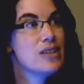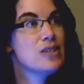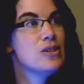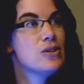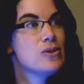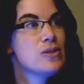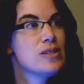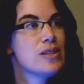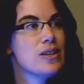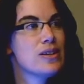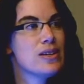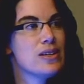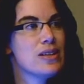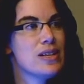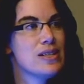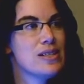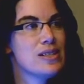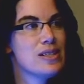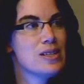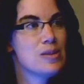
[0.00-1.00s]
The
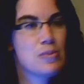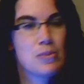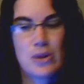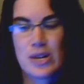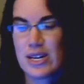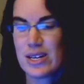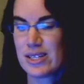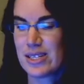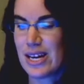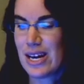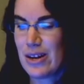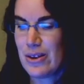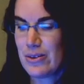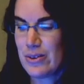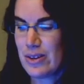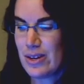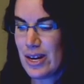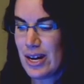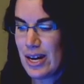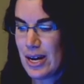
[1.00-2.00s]
endocellulases break
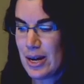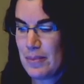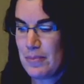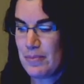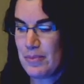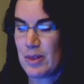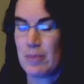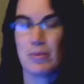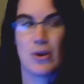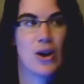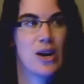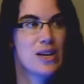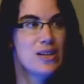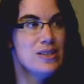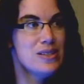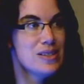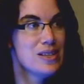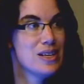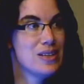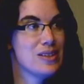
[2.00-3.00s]
down the
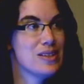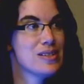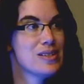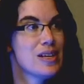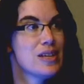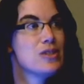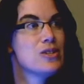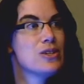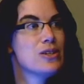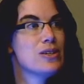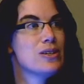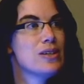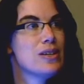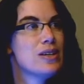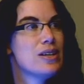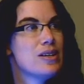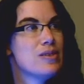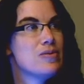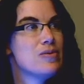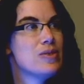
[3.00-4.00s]
bonds in the
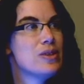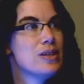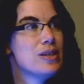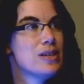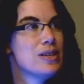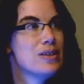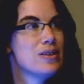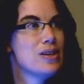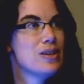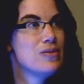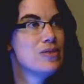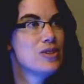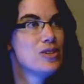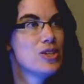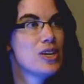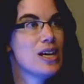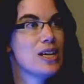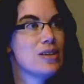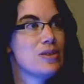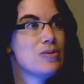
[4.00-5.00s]
center of
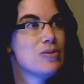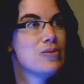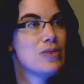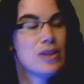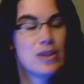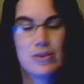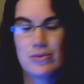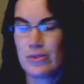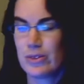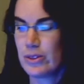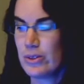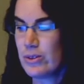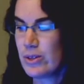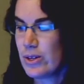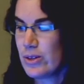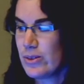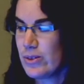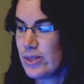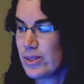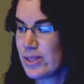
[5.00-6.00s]
the chain of
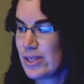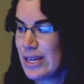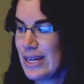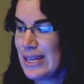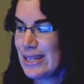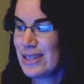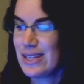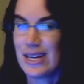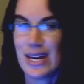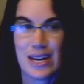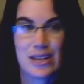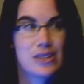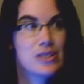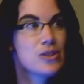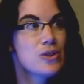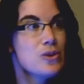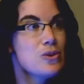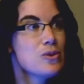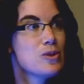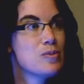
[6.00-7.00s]
glucose. The
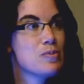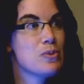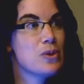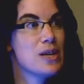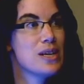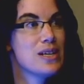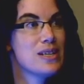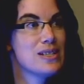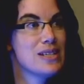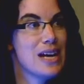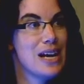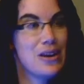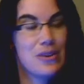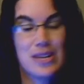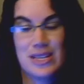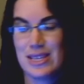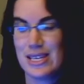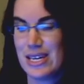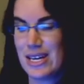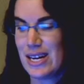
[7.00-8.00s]
exos break
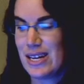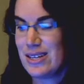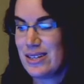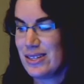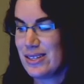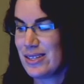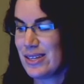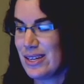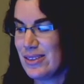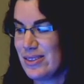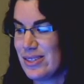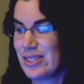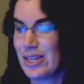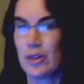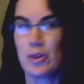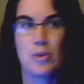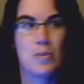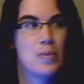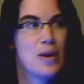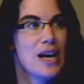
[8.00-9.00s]
down at the ends, and
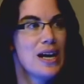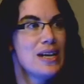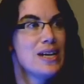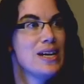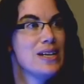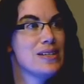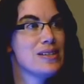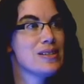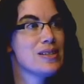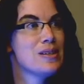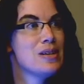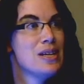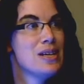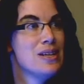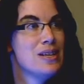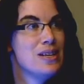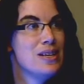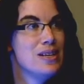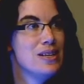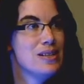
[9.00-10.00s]
cellobiase
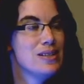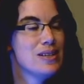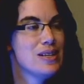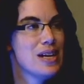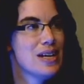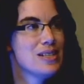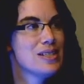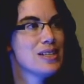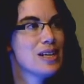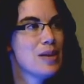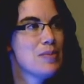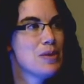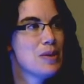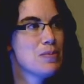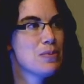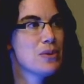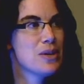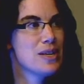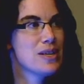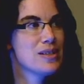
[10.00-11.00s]
is an
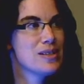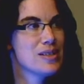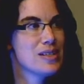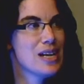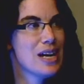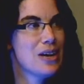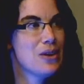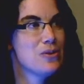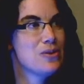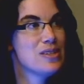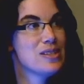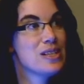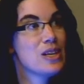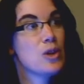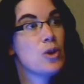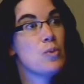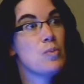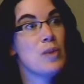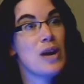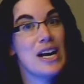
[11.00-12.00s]
enzyme that breaks down
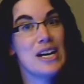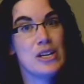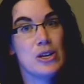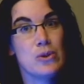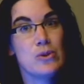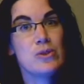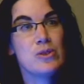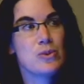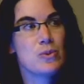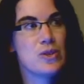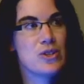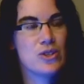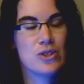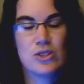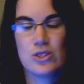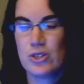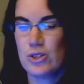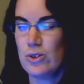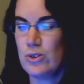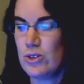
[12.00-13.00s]
cellobiose,
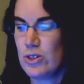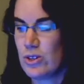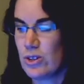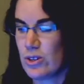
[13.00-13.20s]
which is